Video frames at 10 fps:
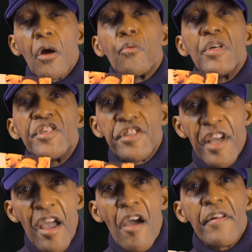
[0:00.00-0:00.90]
we
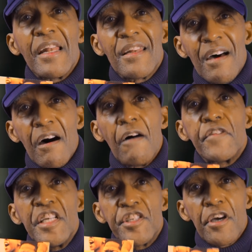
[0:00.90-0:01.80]
shared and
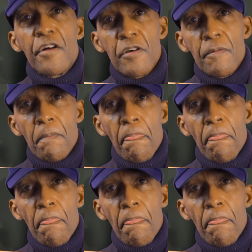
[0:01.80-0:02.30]
loved each other,